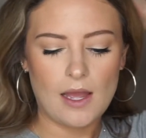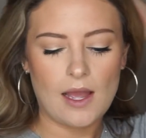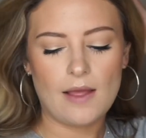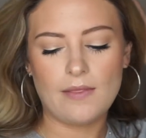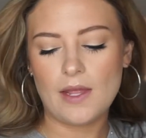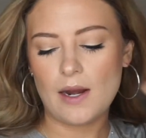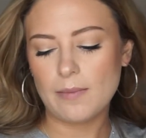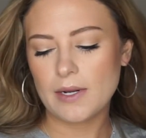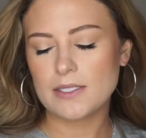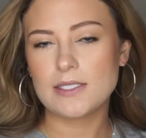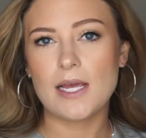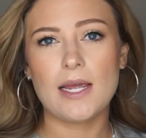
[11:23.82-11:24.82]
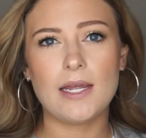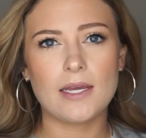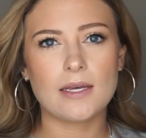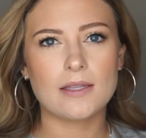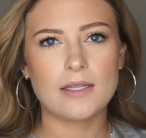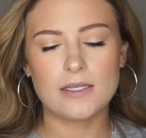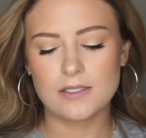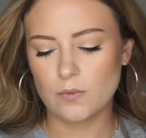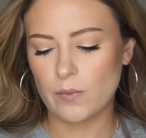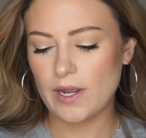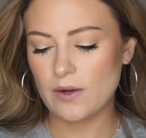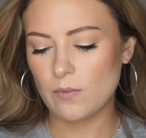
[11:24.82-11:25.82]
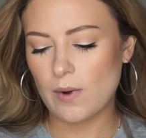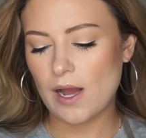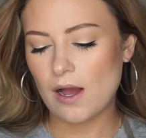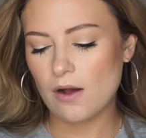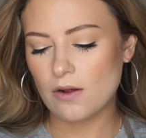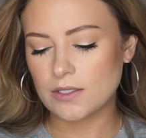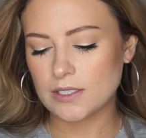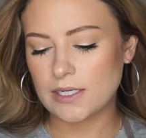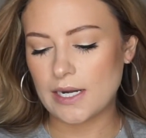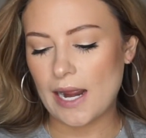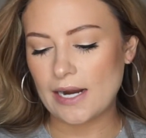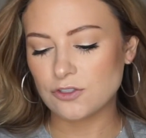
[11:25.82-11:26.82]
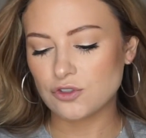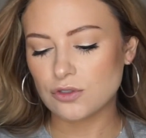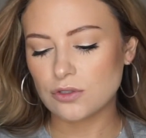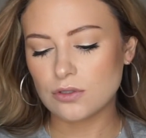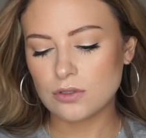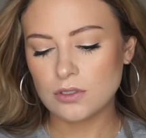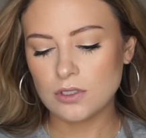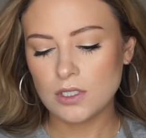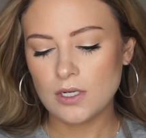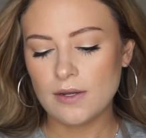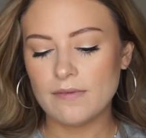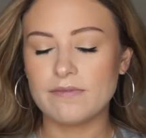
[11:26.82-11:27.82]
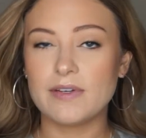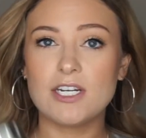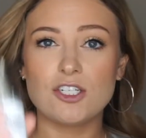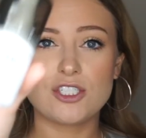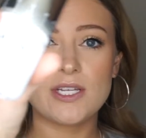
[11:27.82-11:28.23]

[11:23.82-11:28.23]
And then I'm going to take this Wet n Wild Natural Finish